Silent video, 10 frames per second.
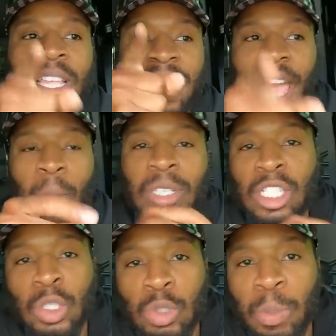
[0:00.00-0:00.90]
The app we
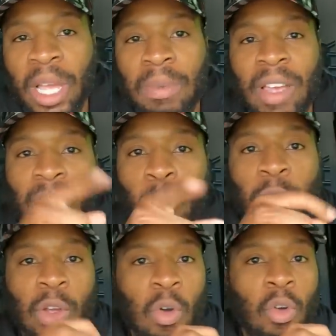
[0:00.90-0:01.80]
just used to pick up that Floor
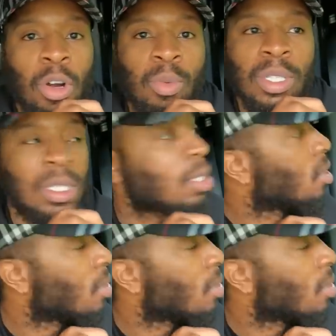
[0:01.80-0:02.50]
and Decor order was